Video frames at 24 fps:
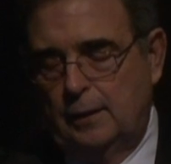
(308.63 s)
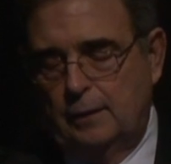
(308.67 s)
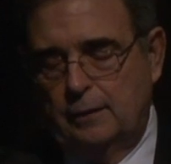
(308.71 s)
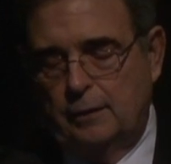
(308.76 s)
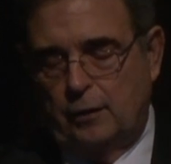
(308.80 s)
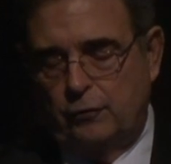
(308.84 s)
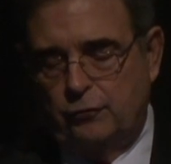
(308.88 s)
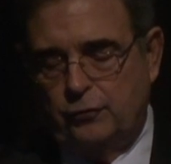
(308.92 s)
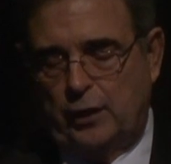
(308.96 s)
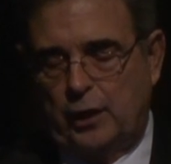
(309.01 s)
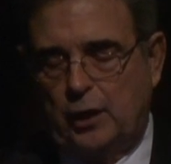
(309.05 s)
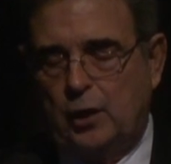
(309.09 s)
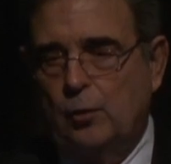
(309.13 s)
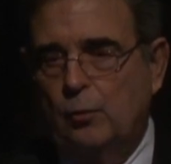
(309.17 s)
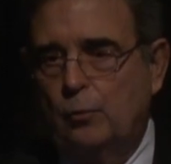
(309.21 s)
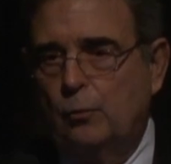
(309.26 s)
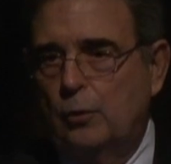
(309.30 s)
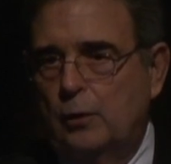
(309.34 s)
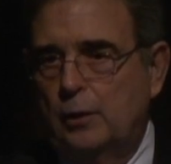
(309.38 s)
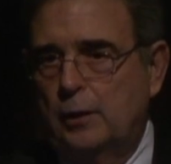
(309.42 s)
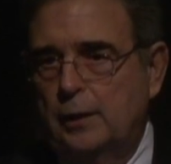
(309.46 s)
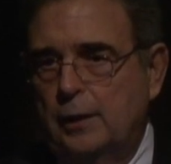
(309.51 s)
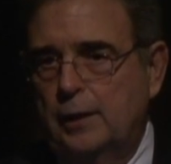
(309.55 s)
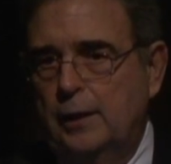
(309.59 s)
The second
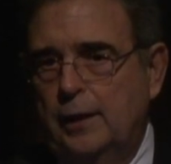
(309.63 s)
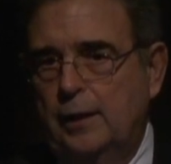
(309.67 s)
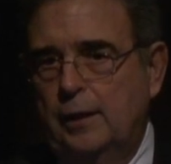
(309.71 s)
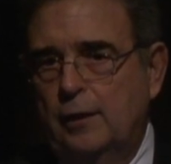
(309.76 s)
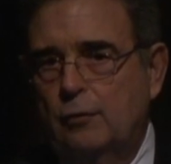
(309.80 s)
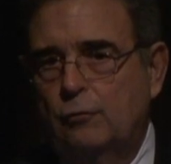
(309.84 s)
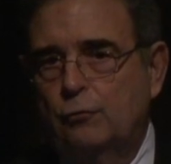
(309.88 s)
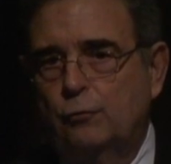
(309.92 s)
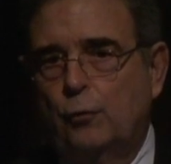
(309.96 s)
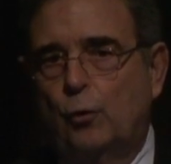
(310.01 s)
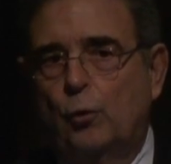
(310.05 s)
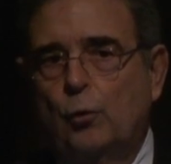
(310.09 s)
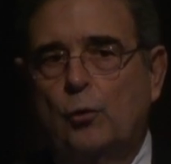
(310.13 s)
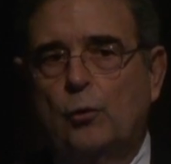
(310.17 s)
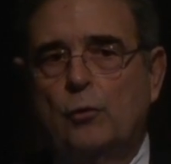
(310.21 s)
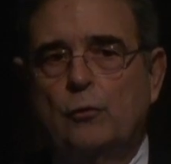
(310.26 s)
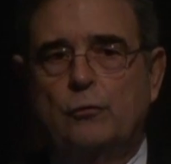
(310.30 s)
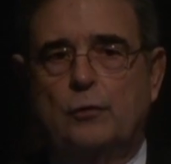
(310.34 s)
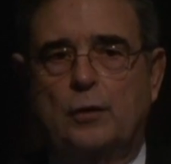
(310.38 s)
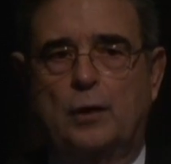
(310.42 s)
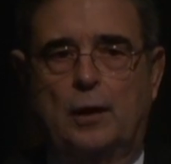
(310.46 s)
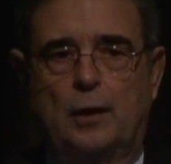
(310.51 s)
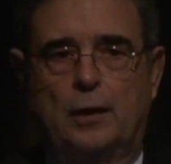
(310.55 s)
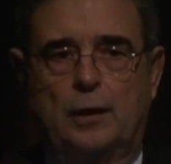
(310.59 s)
one is
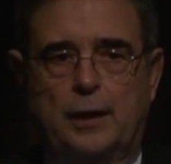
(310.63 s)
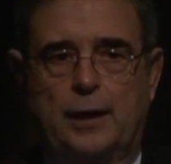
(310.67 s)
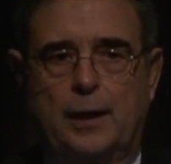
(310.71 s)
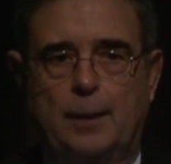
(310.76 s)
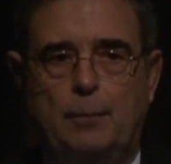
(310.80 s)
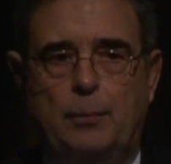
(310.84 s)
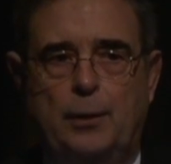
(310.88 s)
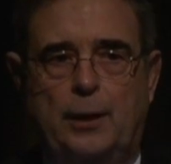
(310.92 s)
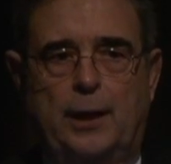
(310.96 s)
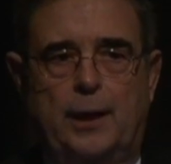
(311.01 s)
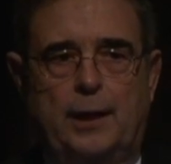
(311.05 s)
focused on a